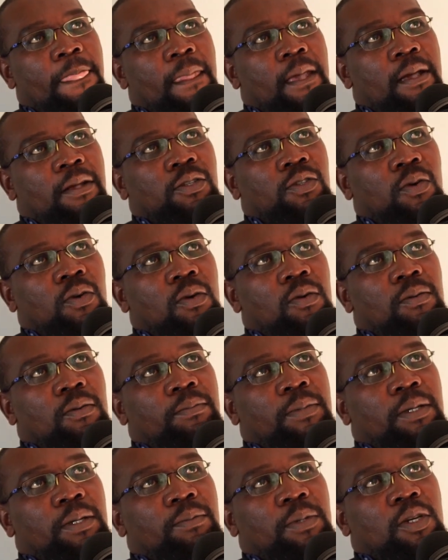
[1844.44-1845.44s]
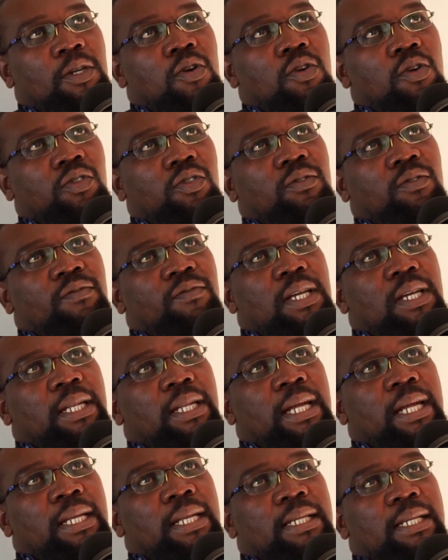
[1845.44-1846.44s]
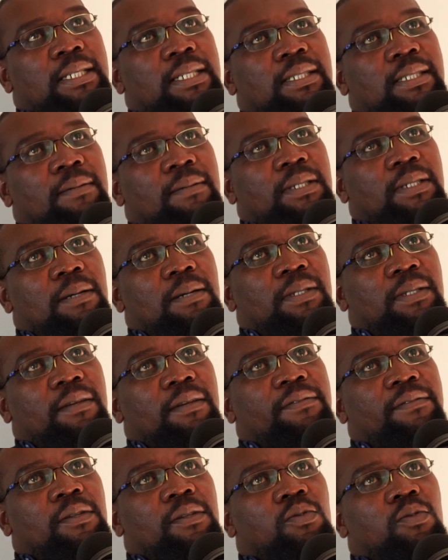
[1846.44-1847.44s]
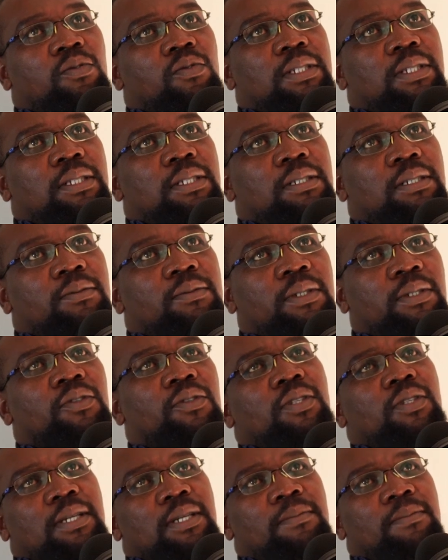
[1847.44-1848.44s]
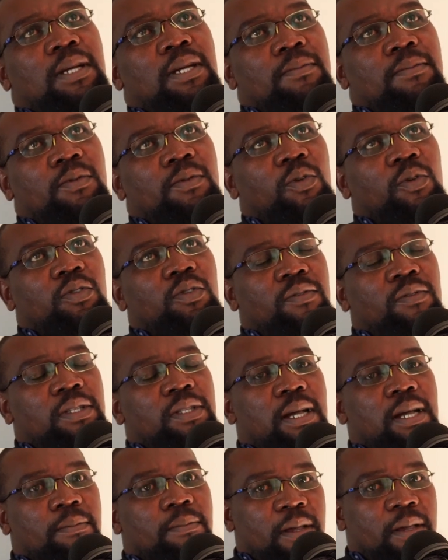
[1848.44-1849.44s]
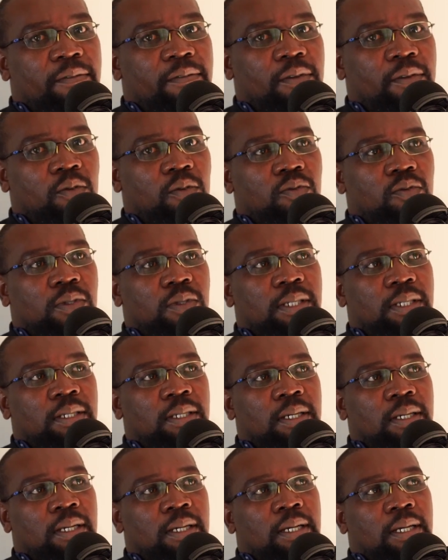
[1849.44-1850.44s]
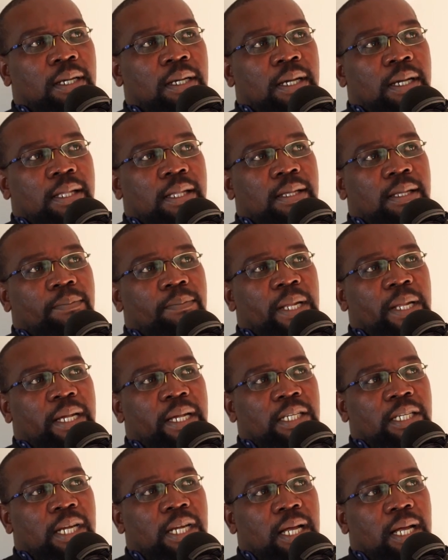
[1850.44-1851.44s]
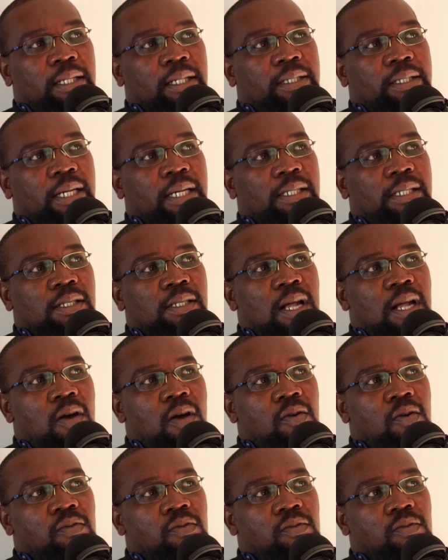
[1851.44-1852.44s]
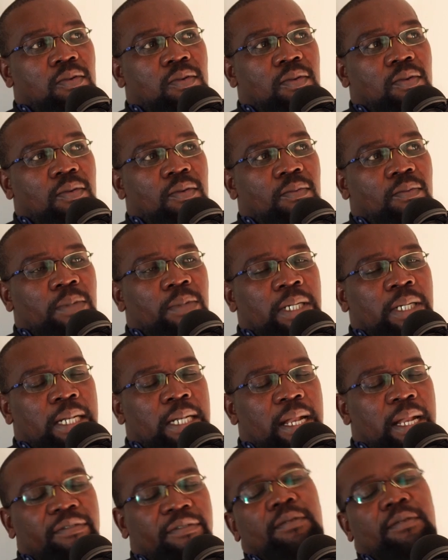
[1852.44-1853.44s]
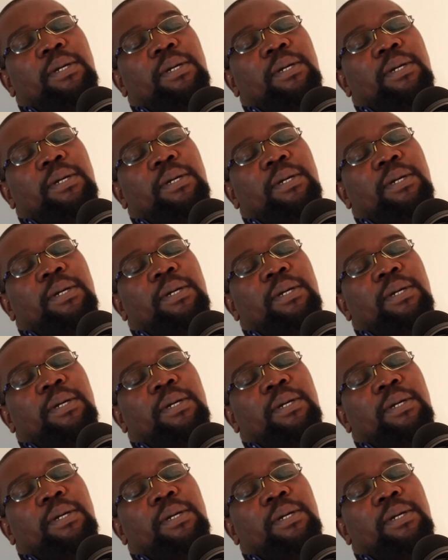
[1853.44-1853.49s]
So because of that, and sometimes I feel uguti, well not sometimes, most of the time I feel uguti, the black child has now been left